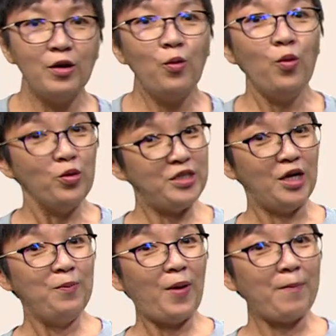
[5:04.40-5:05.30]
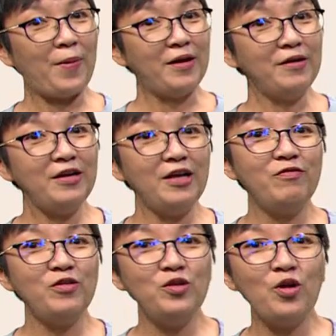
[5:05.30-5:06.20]
Wu Chen, but better. If
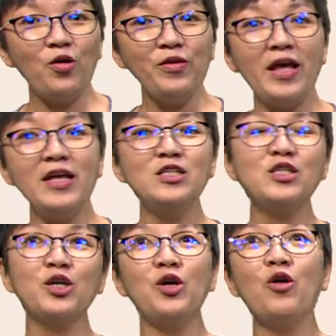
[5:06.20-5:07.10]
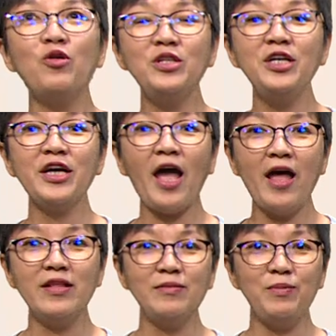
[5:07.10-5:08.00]
you know that insecurity
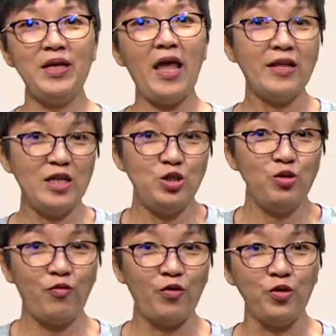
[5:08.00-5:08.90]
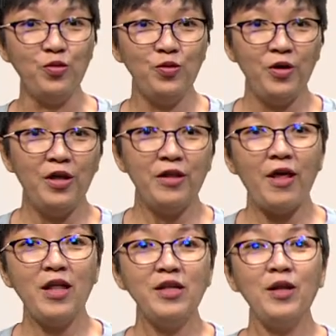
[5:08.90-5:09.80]
can be an issue for you,
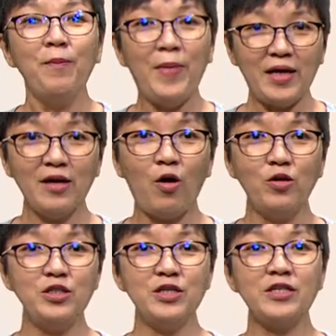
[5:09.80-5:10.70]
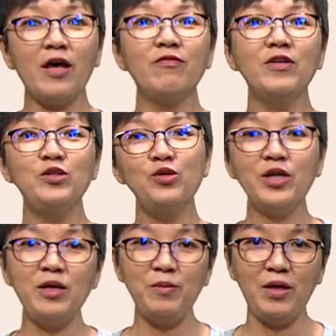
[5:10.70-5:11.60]
then make a conscious effort to
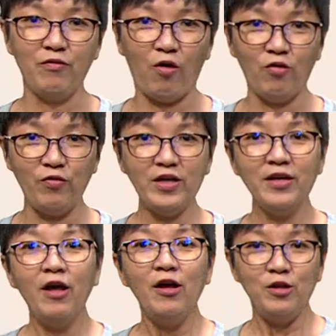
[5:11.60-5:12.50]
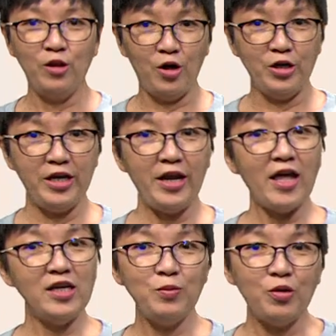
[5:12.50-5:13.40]
keep evolving, learning,
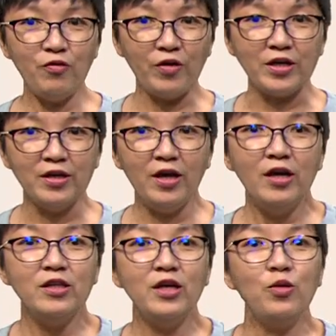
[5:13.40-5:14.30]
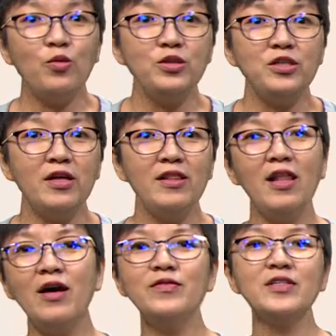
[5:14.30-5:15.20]
and improving. The Wu Chen
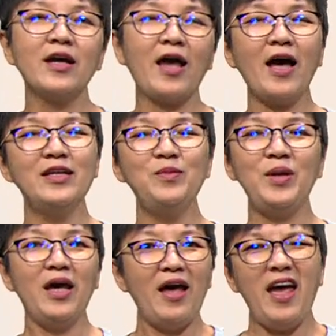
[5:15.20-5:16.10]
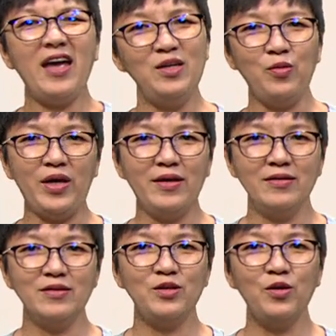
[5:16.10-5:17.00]
loves academia anyway,
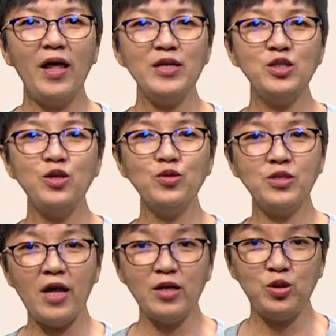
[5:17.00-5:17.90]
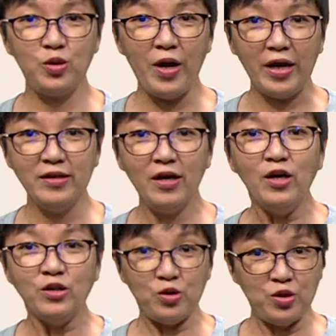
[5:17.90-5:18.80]
so let's use that trait
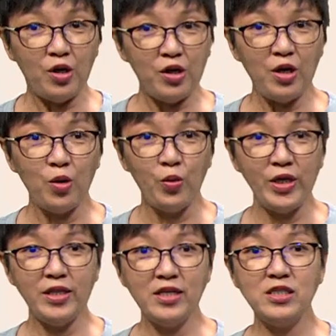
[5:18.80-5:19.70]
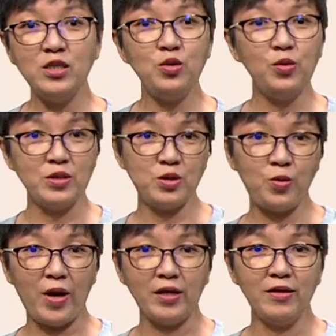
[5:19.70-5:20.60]
to turn a weakness into a
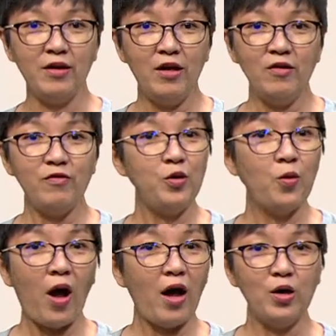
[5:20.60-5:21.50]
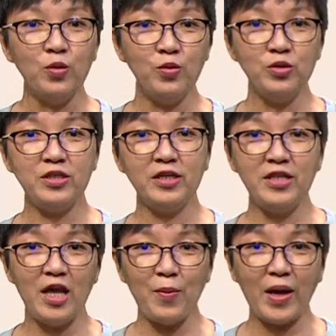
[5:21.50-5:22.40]
strength. If you are a Wu Chen
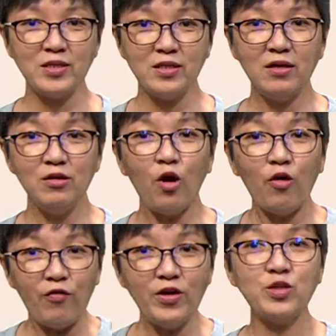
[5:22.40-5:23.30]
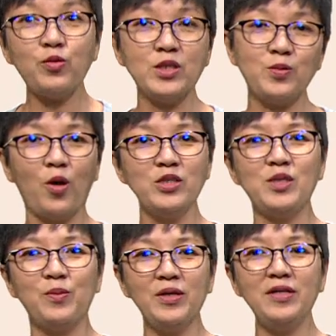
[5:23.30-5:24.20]
Day Master, your first
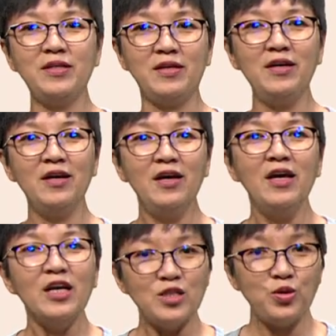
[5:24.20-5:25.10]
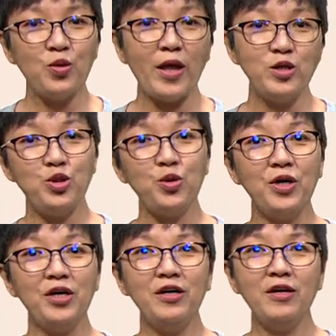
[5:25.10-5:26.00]
responsibility is to
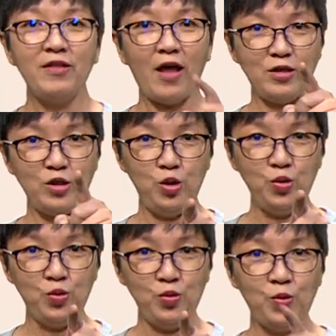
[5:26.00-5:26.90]
ensure that you